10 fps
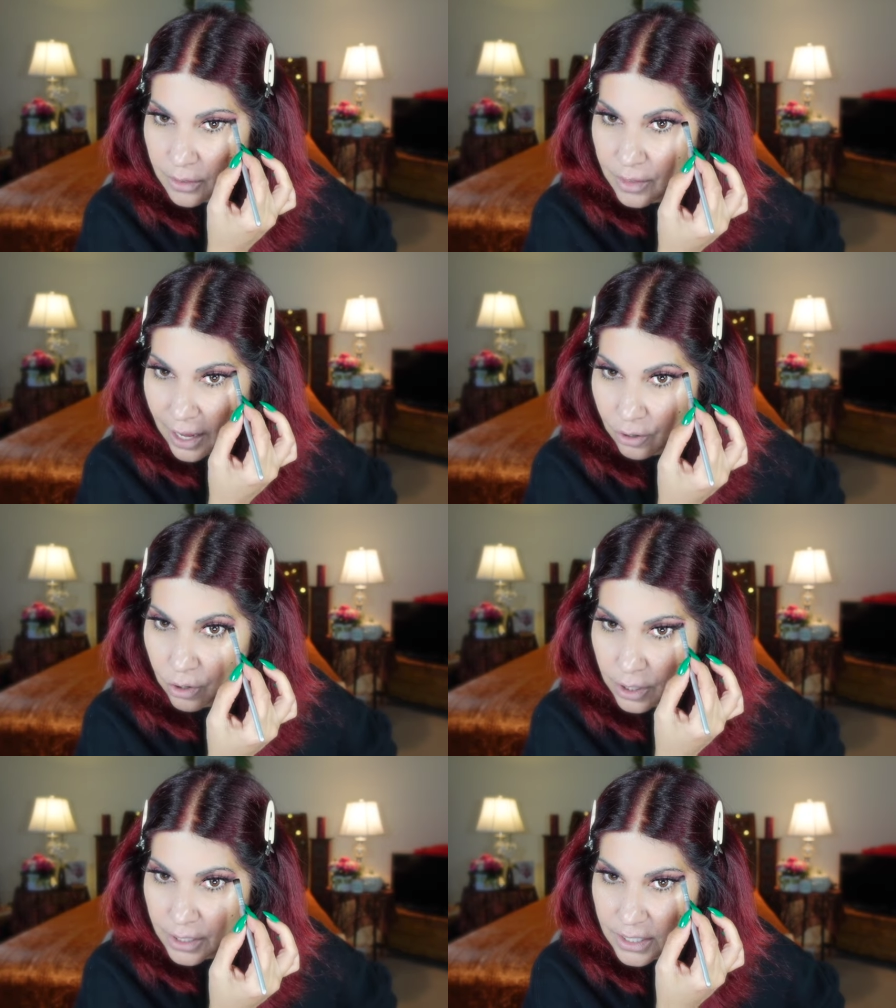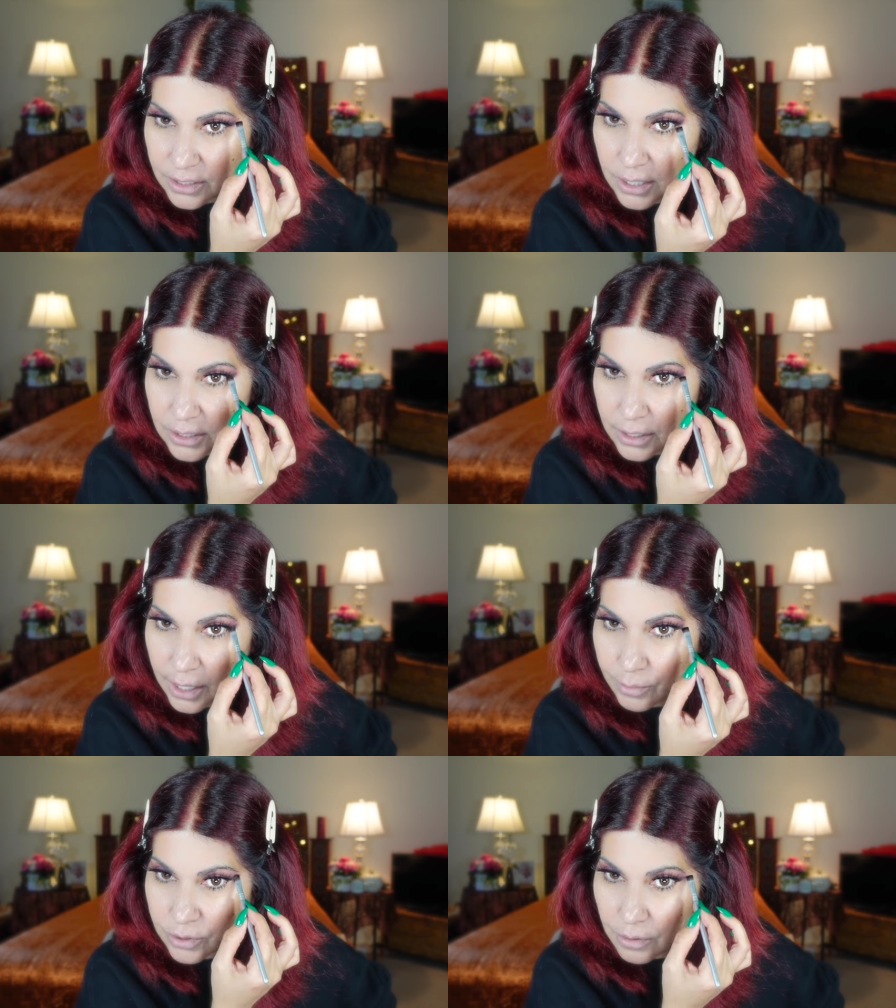that artist is
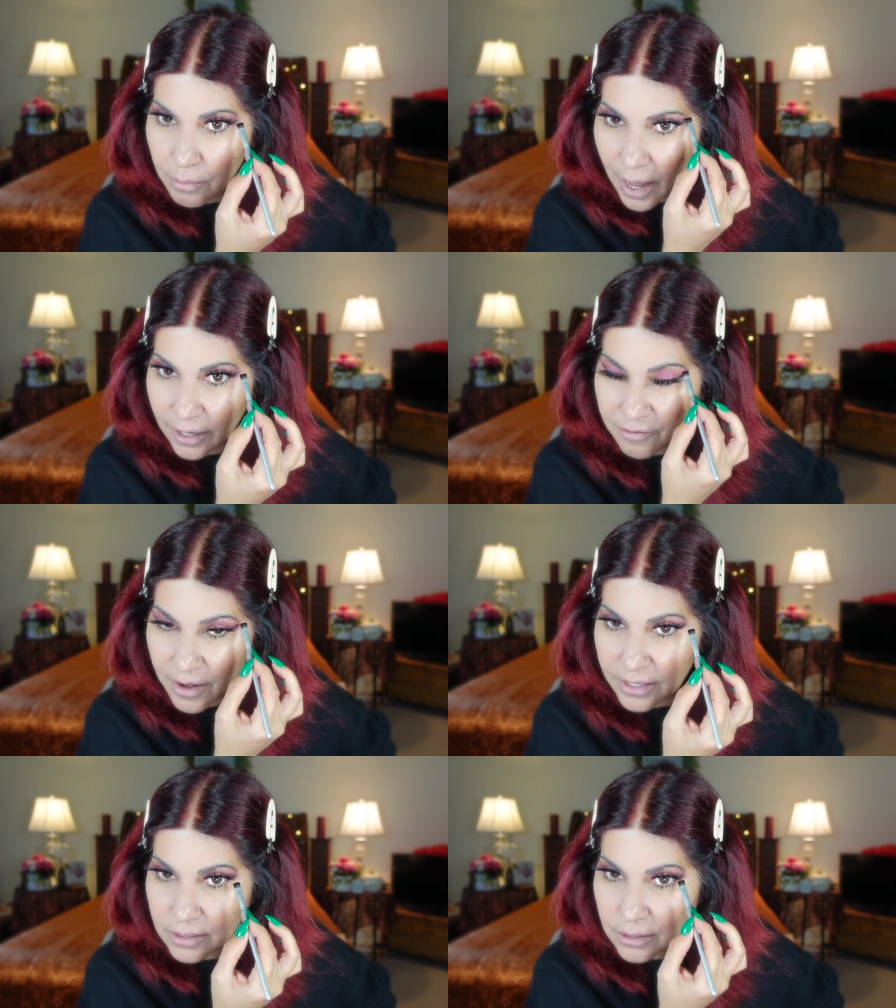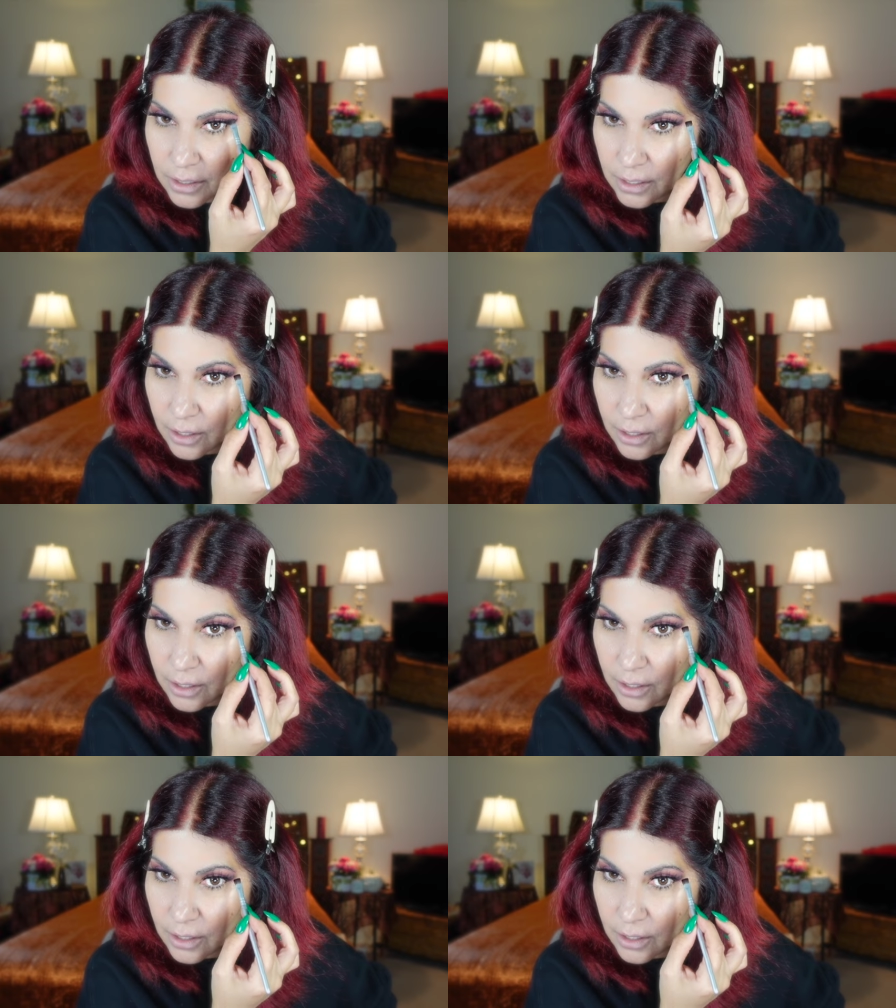able to manifest